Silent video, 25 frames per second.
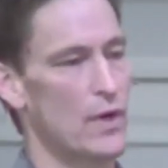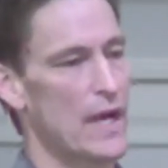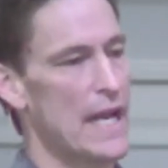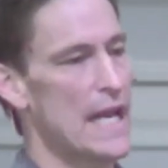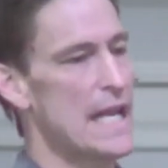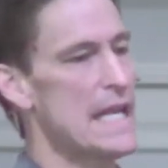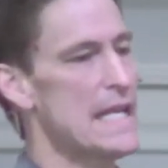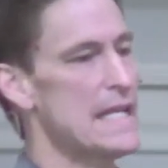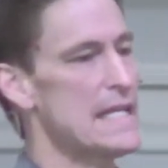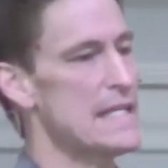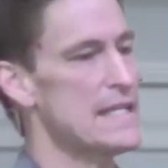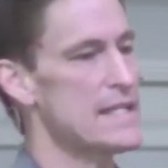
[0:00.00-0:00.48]

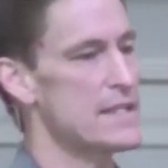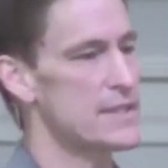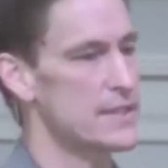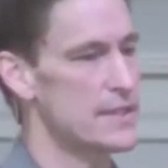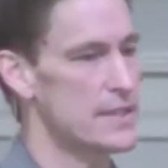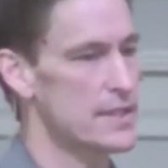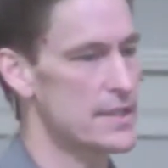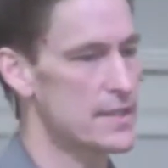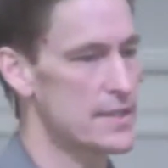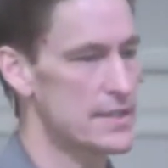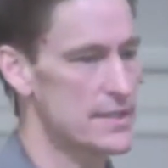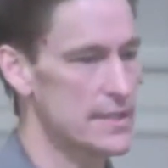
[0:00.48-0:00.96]
Hades
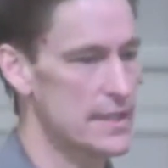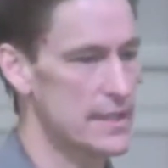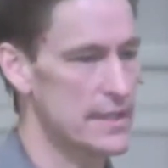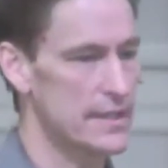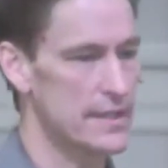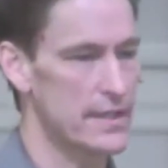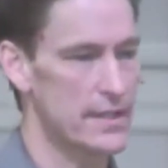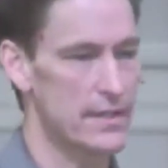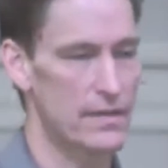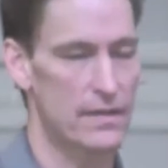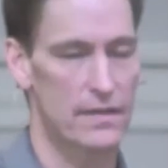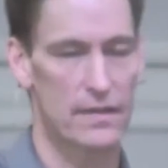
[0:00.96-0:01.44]
is in
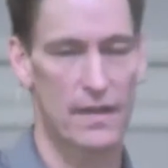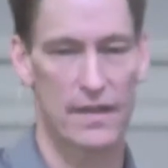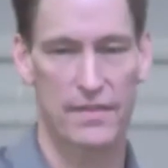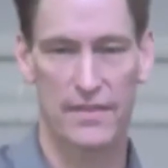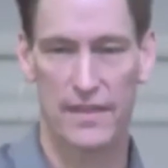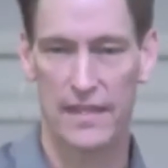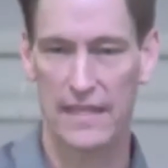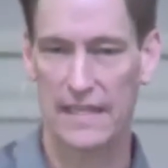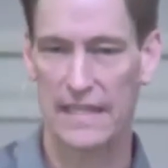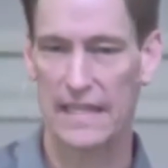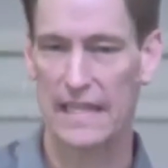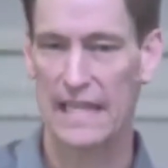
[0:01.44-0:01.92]
there, I
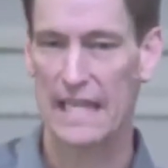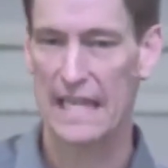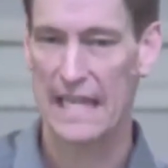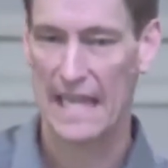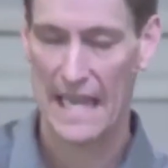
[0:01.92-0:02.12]
think,